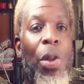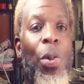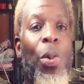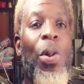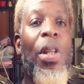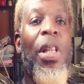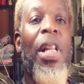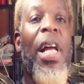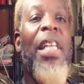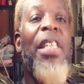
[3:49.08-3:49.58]
Due
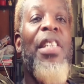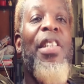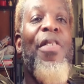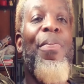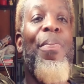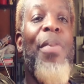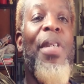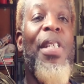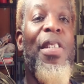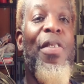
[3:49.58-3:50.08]
to lots
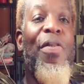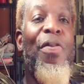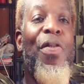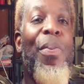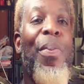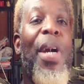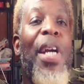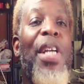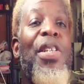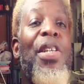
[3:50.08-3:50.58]
of
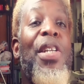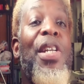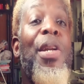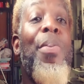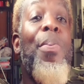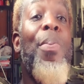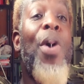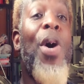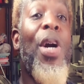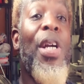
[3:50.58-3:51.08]
misinformation
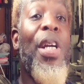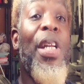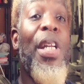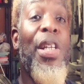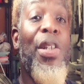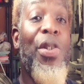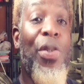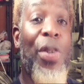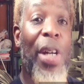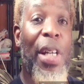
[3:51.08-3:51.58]
and
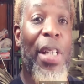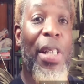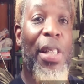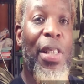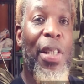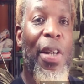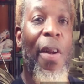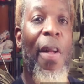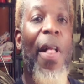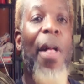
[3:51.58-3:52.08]
marketing
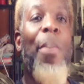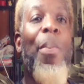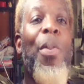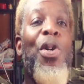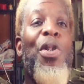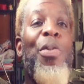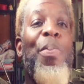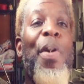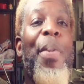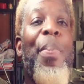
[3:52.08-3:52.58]
trends,
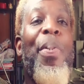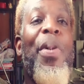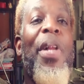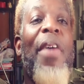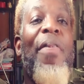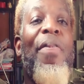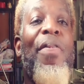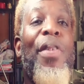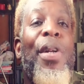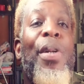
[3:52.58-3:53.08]
most people
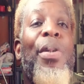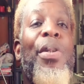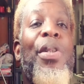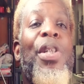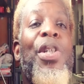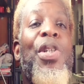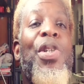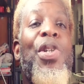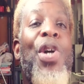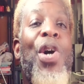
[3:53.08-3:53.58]
have little
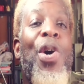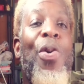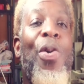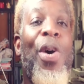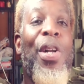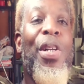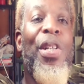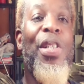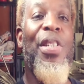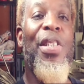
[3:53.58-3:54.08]
to
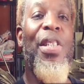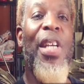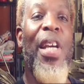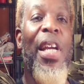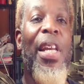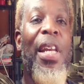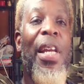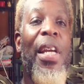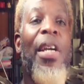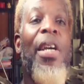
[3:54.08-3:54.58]
no
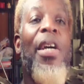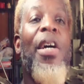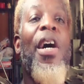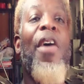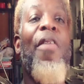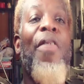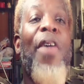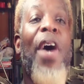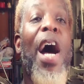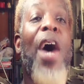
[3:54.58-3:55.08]
understanding
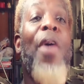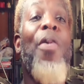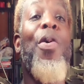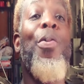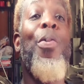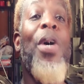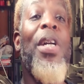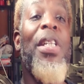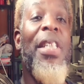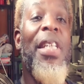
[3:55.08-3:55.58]
of how or
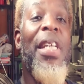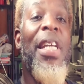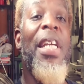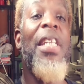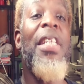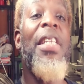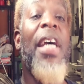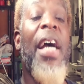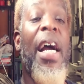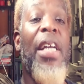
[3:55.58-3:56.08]
what to
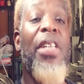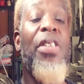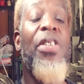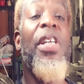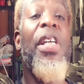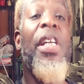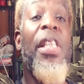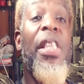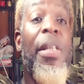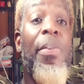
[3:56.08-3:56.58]
eat to
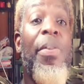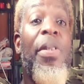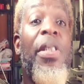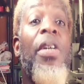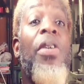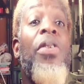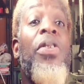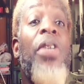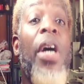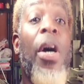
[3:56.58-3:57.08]
actually get
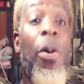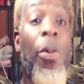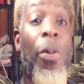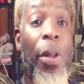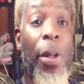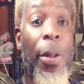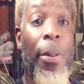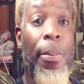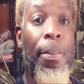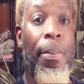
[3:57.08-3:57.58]
themselves
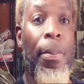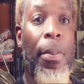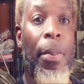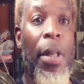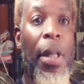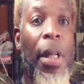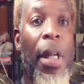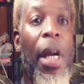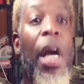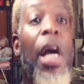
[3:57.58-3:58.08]
healthy.
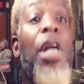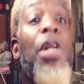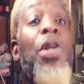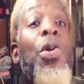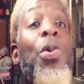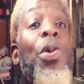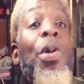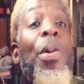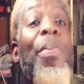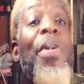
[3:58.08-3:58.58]

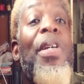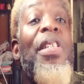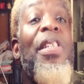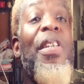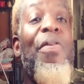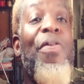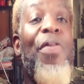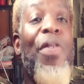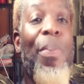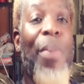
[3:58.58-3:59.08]
Due to
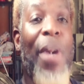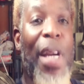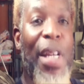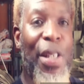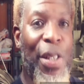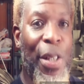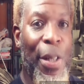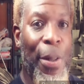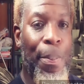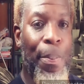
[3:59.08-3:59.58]

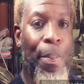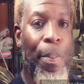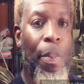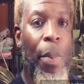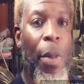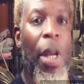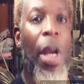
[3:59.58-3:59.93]
misinformation,